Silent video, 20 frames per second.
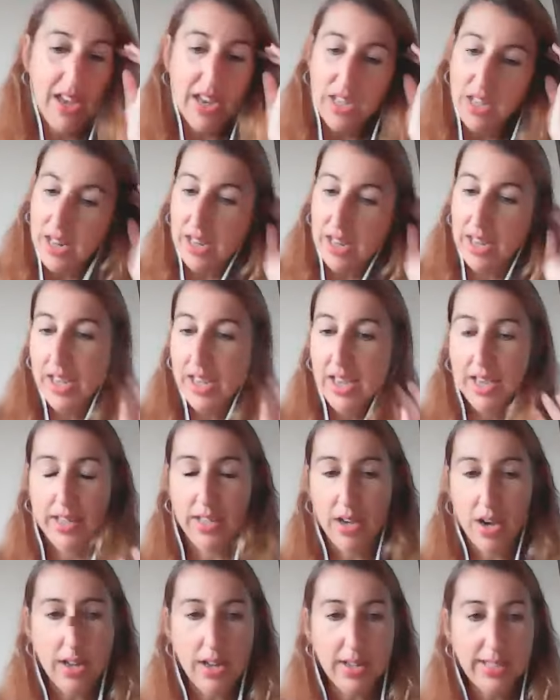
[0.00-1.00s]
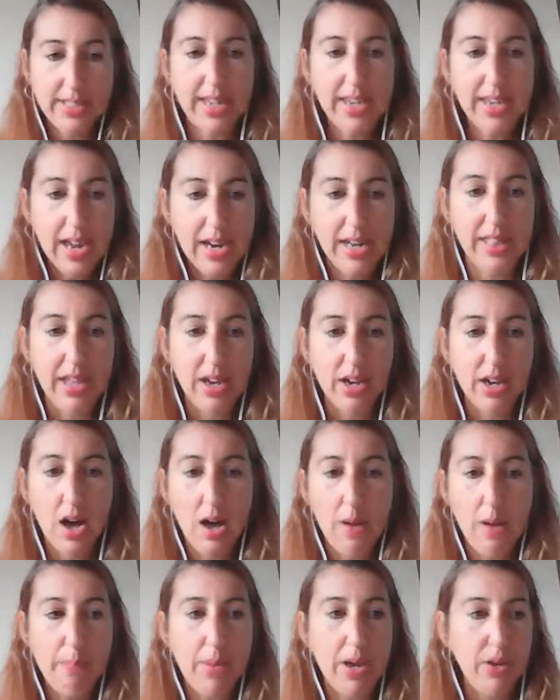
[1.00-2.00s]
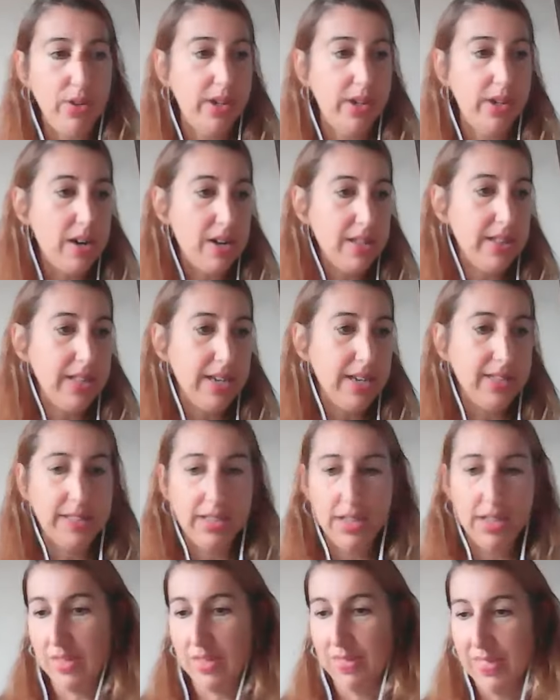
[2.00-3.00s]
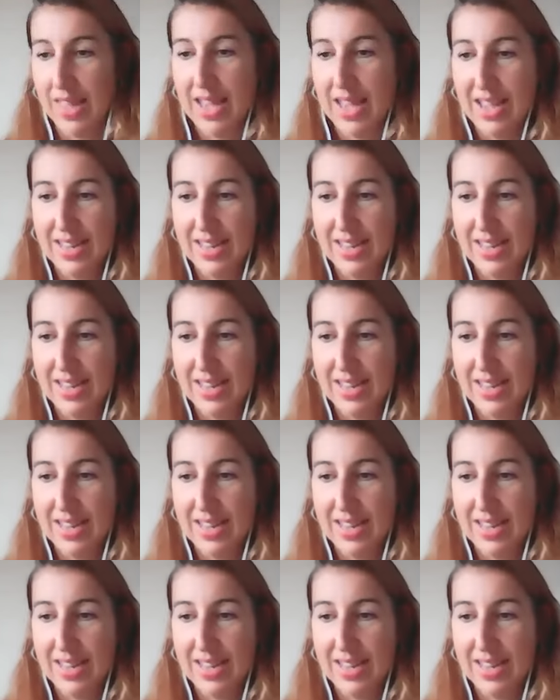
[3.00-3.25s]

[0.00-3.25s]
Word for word: You know, I can't say anything. I can't moan. I can't this. I can't that.